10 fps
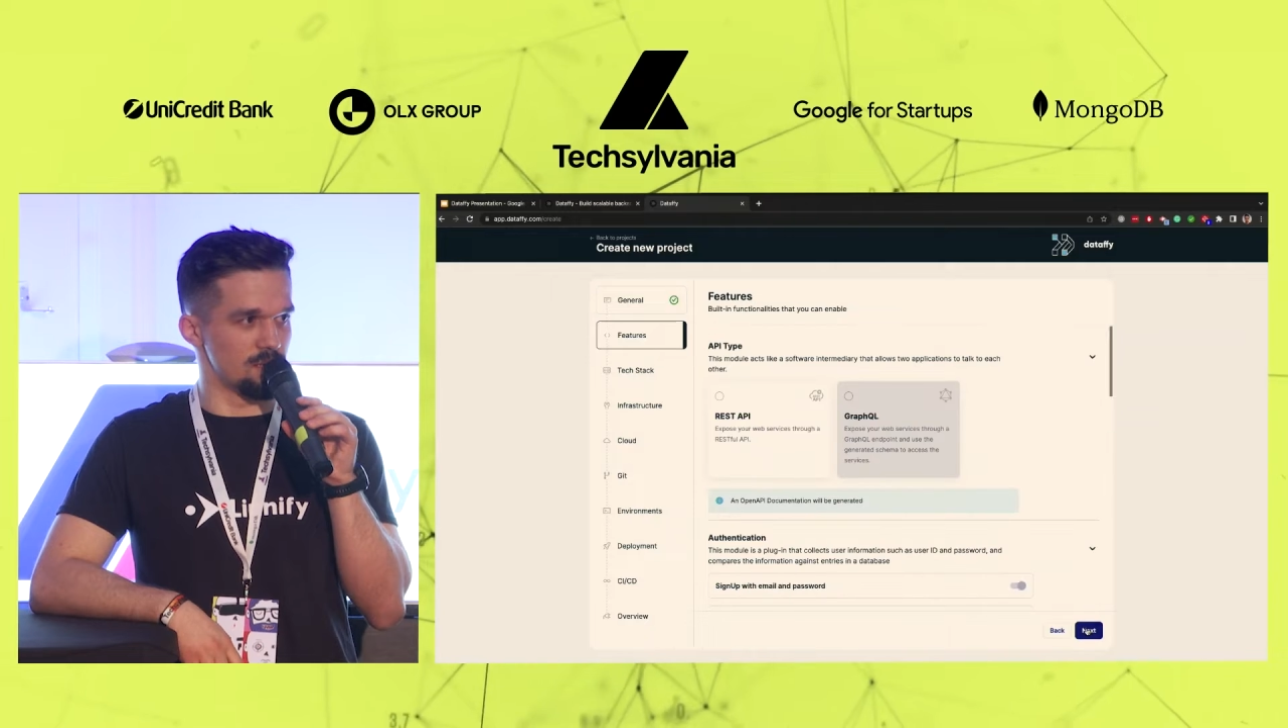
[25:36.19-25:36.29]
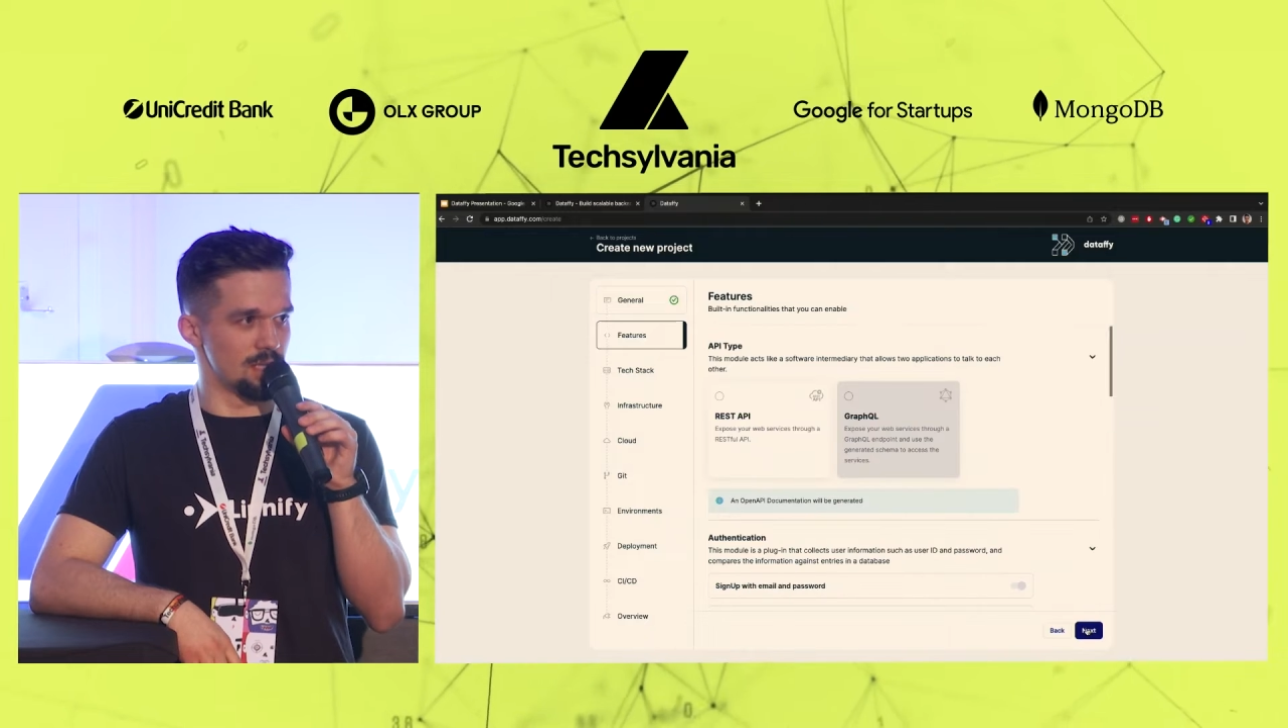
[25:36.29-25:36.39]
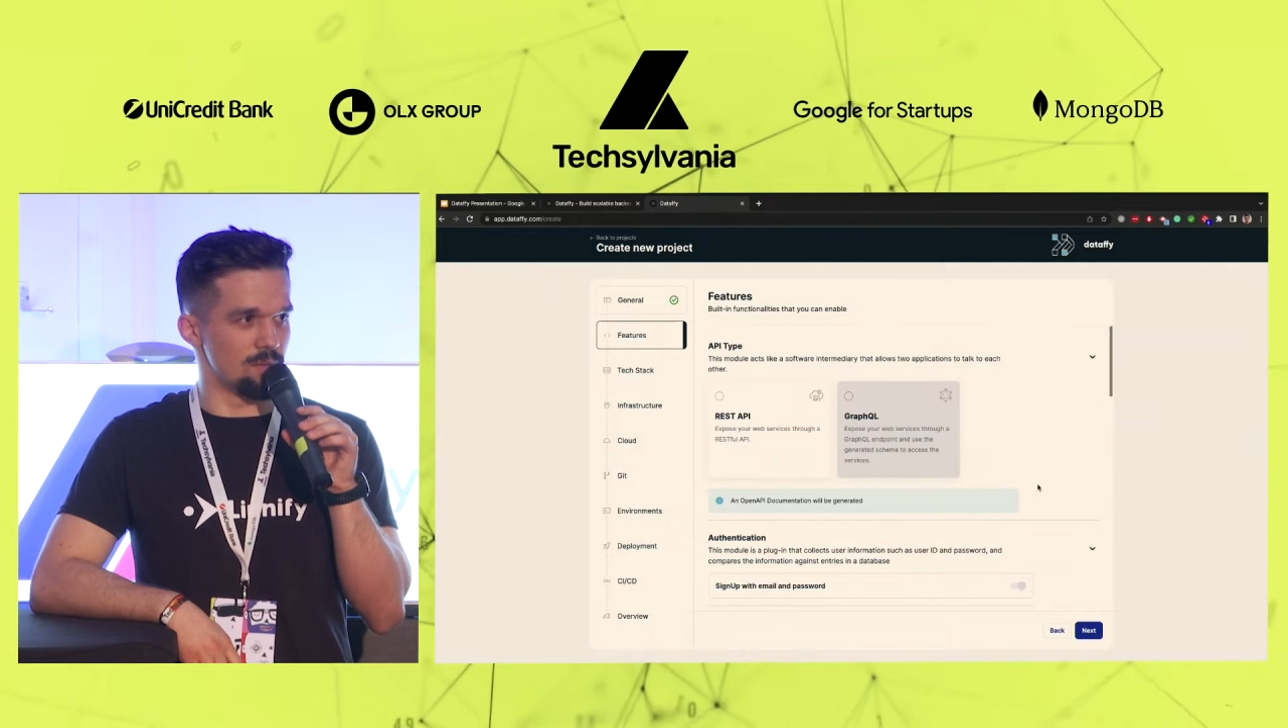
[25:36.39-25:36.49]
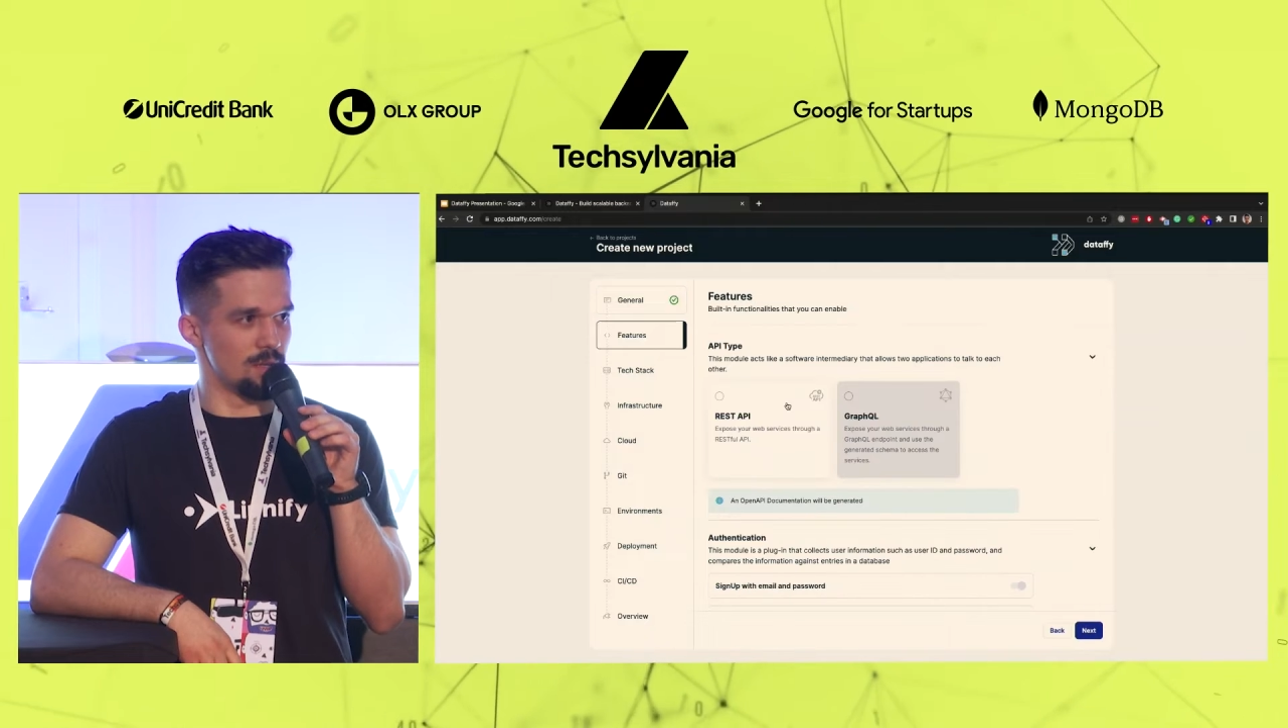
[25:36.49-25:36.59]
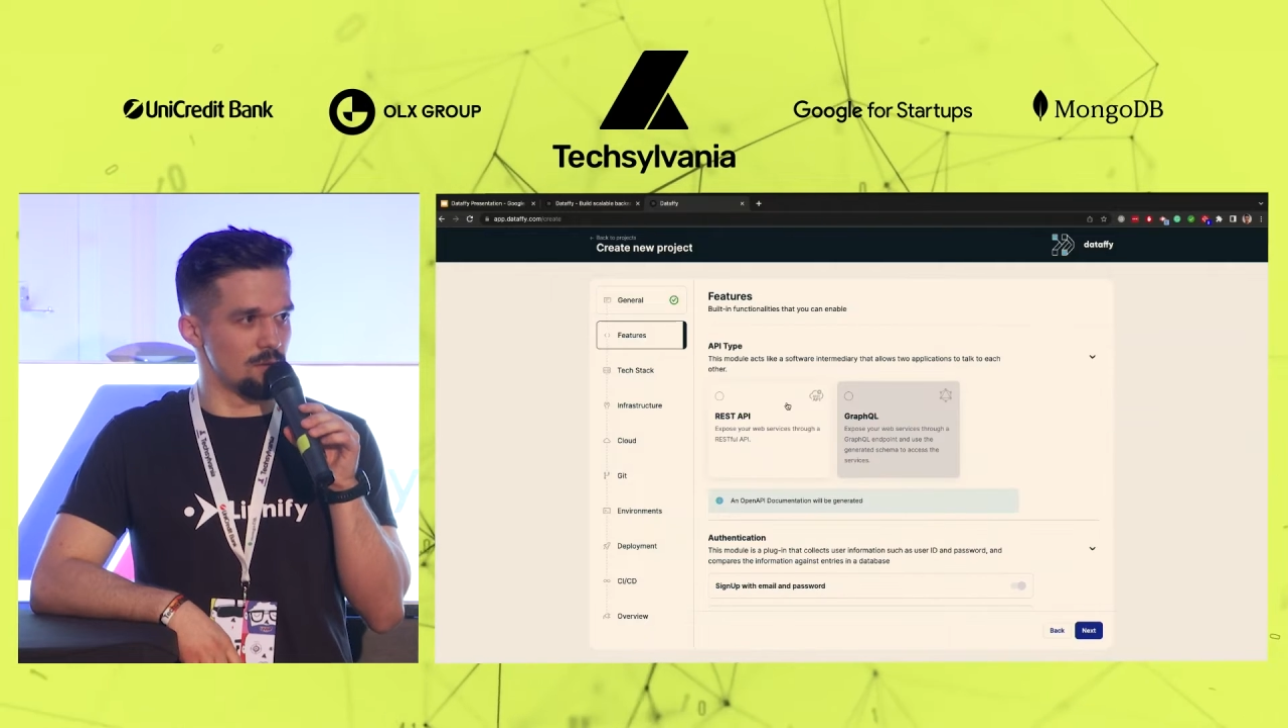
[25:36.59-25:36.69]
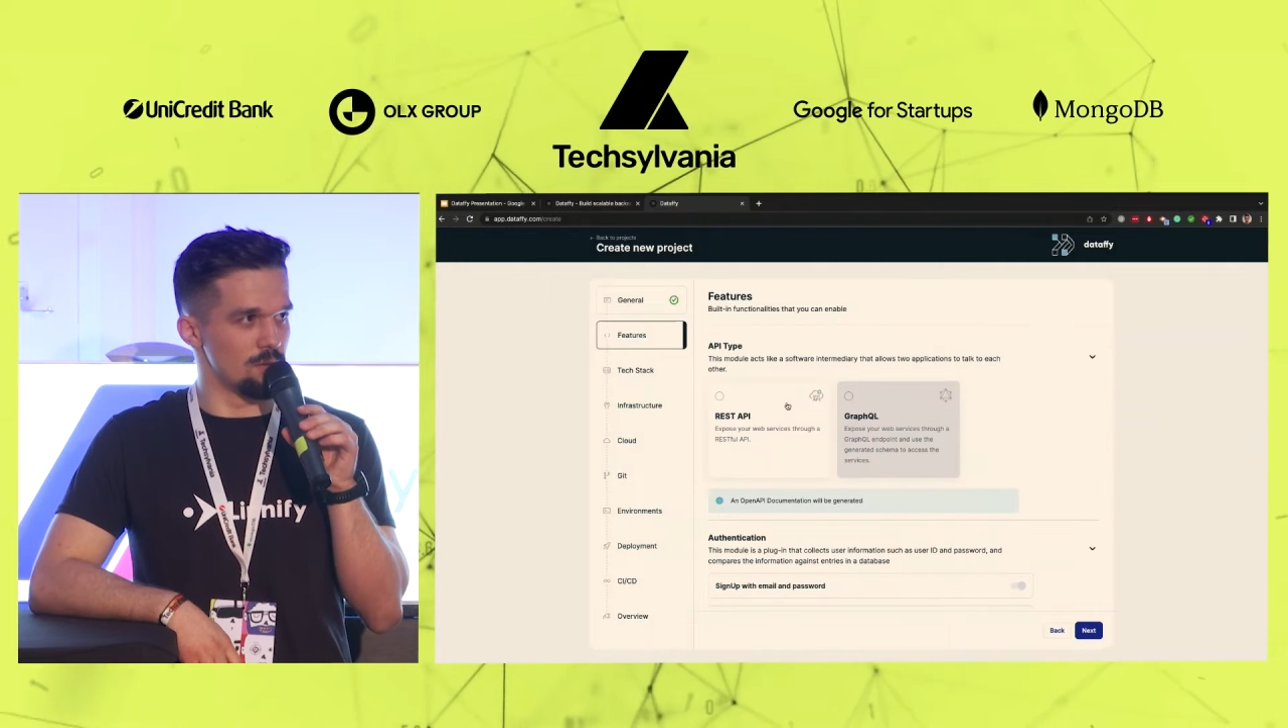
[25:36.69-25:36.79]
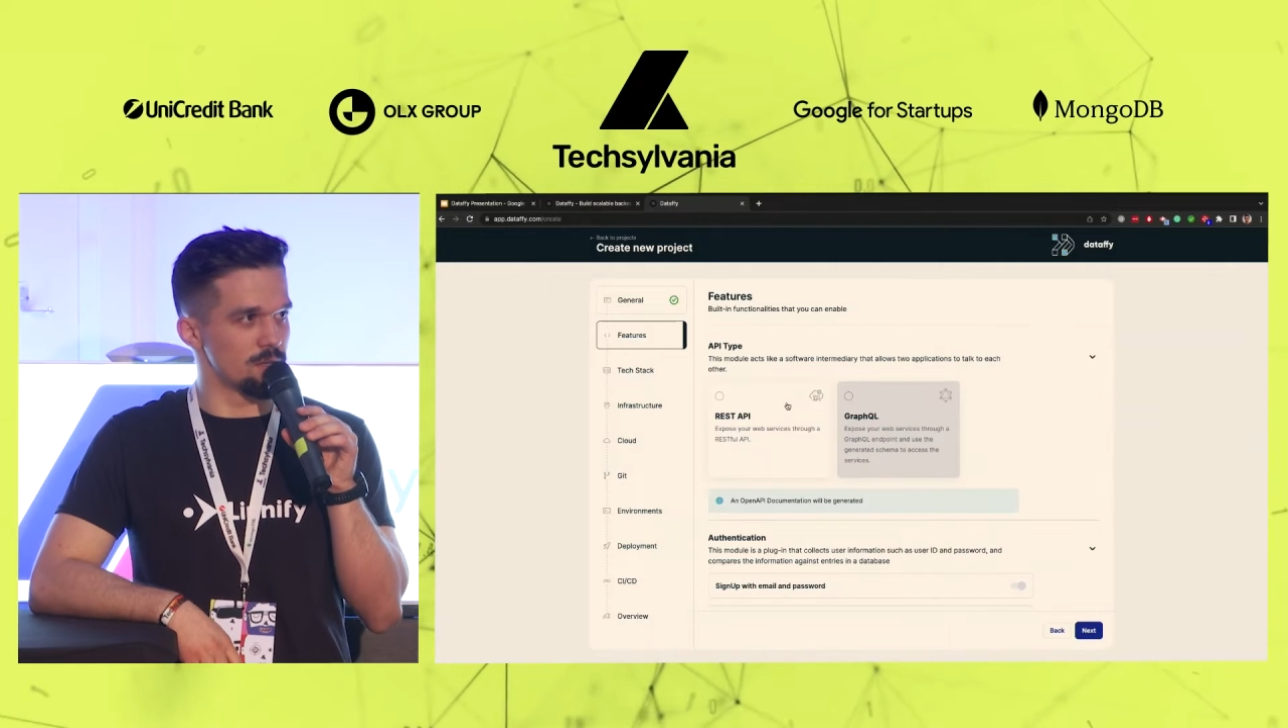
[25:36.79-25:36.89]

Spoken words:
cinema logo